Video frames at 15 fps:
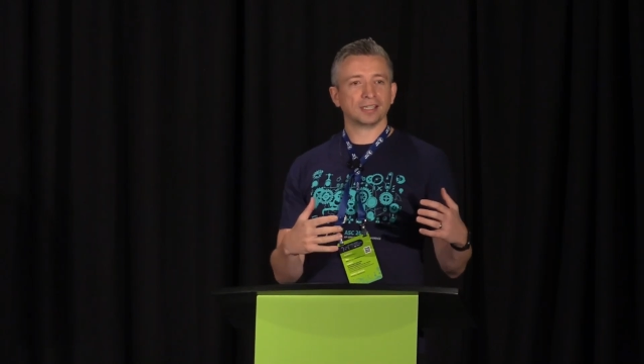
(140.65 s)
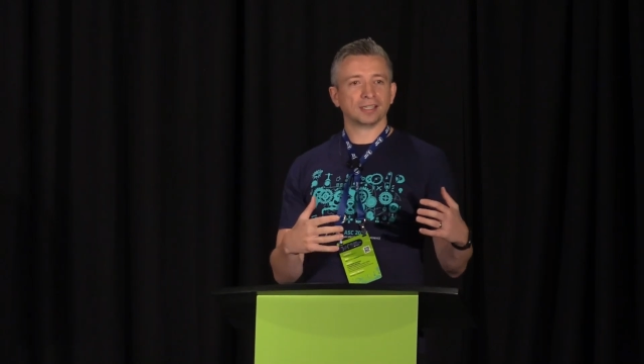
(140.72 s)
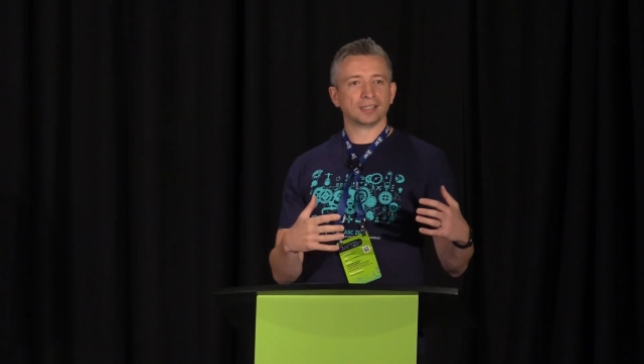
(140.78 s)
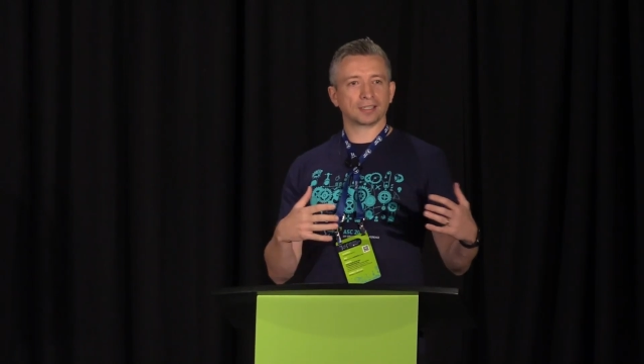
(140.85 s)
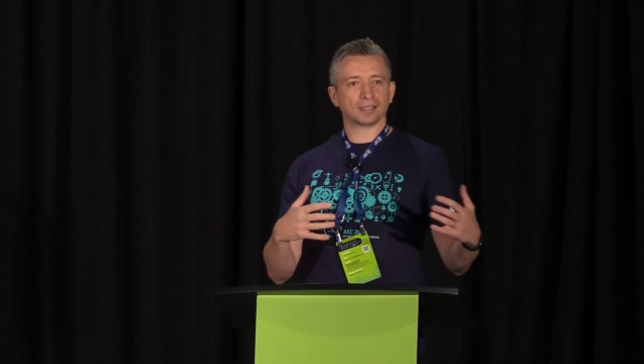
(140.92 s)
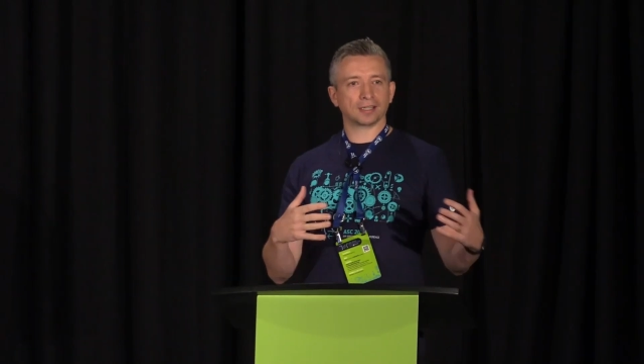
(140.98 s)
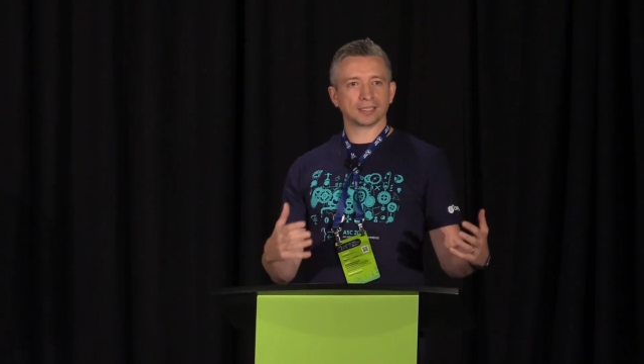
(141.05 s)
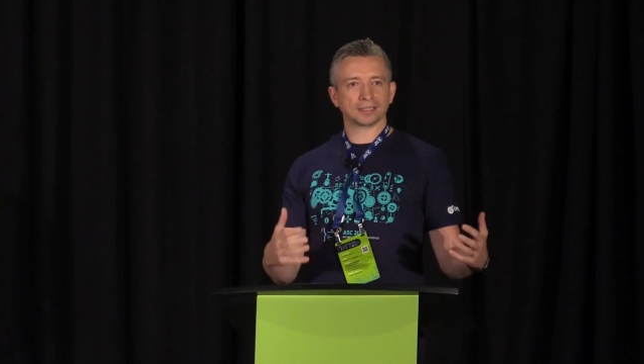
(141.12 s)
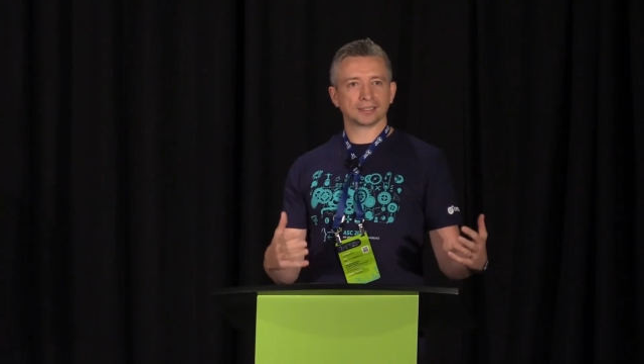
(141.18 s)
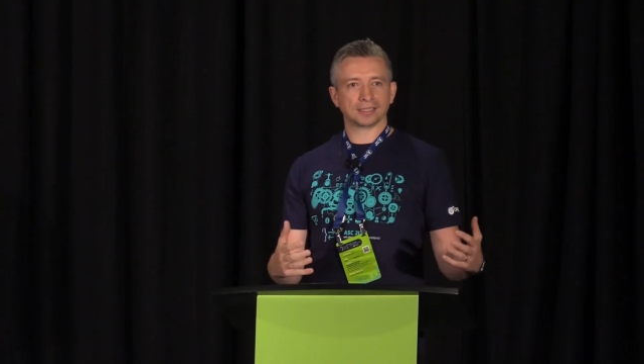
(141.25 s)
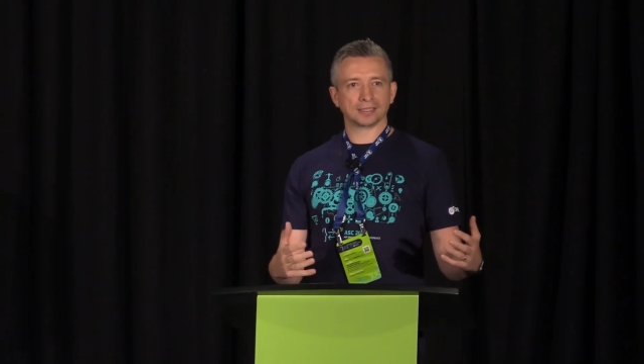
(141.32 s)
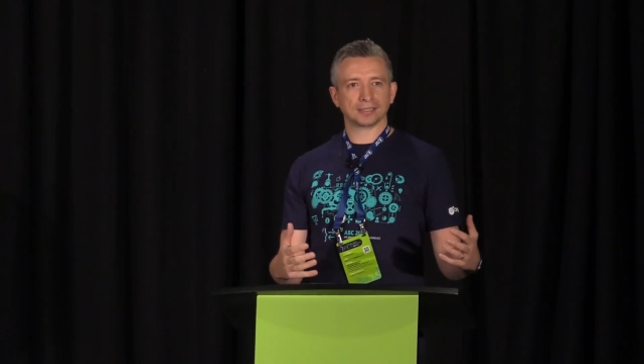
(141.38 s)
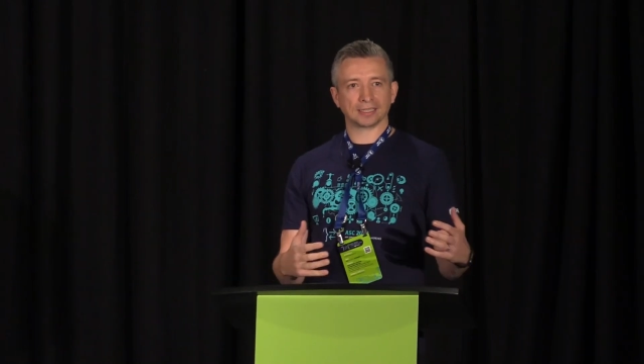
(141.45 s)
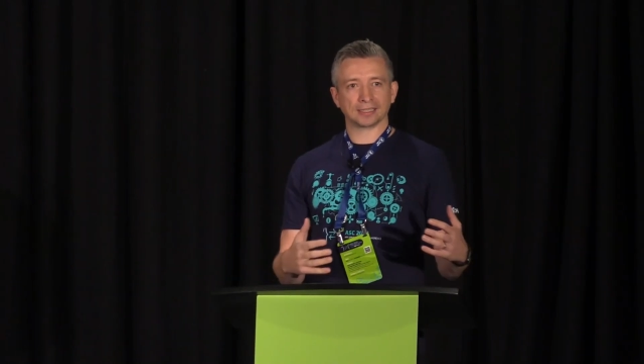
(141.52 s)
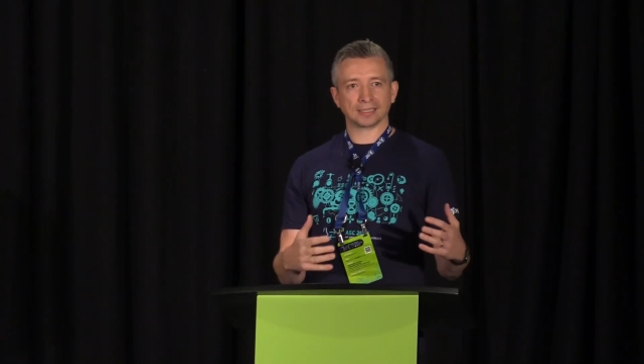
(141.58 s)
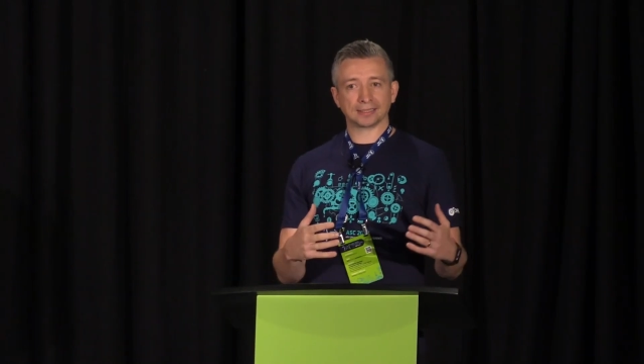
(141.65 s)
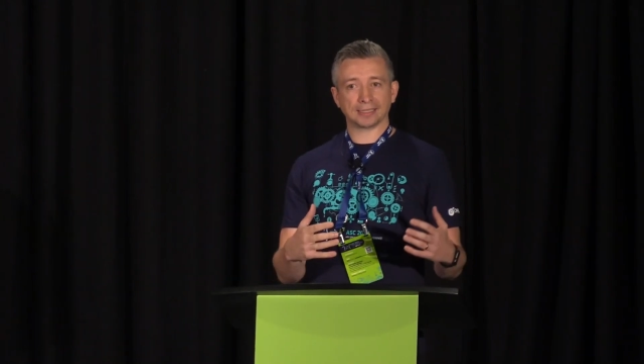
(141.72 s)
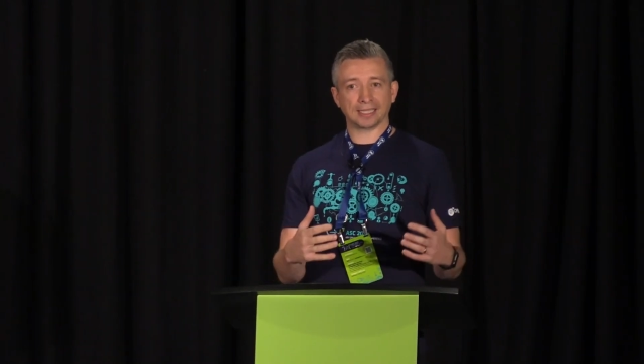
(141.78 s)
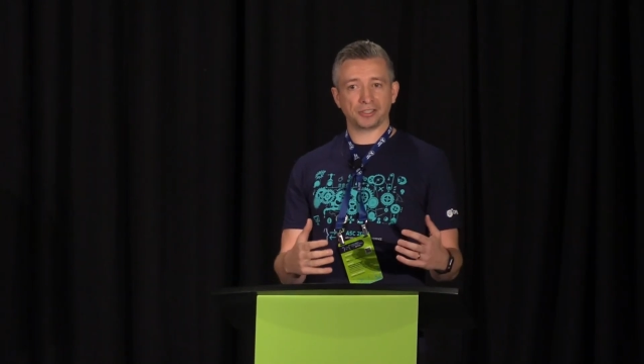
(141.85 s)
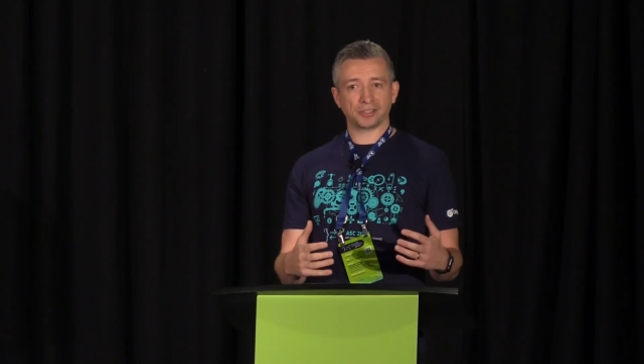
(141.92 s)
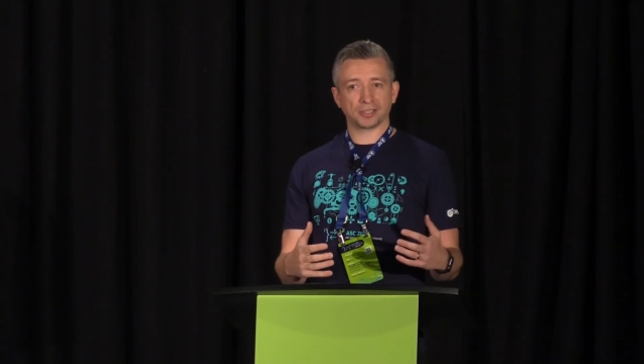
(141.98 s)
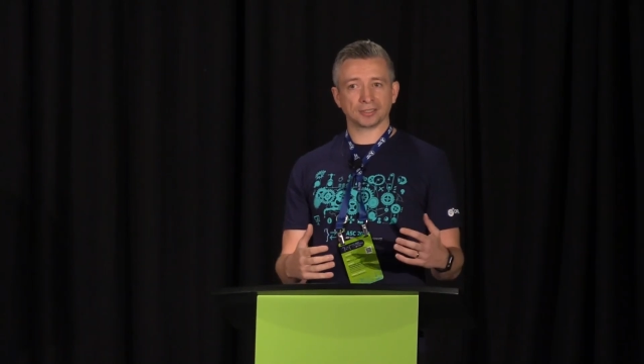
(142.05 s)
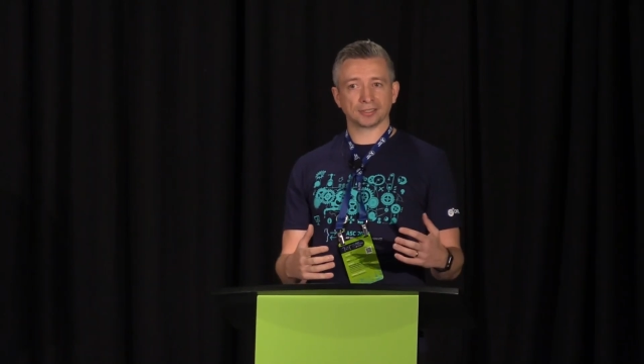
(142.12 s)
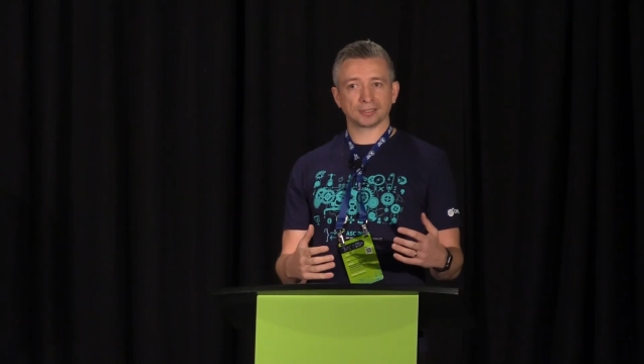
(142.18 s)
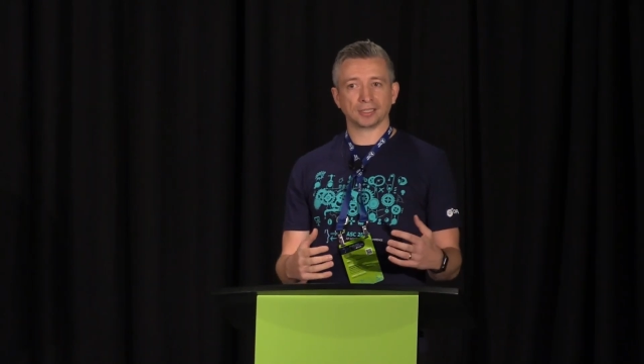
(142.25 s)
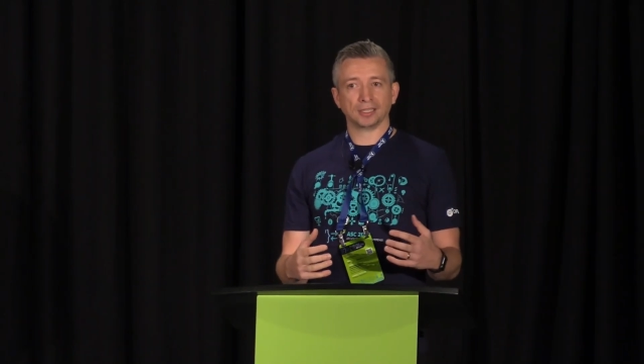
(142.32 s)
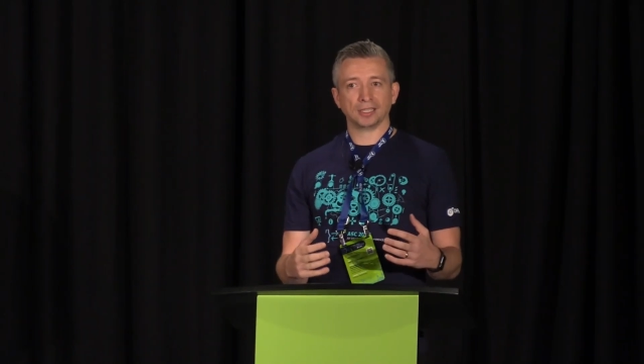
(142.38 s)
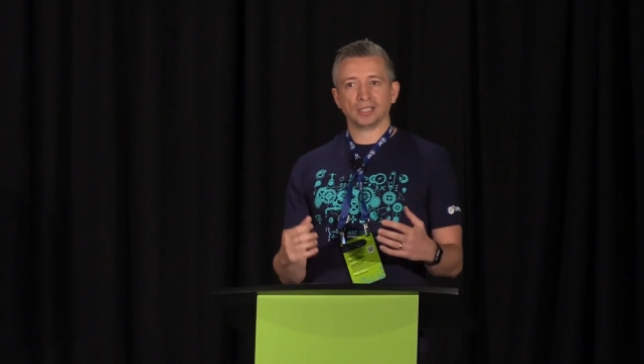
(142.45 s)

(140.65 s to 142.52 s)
the content and the sessions.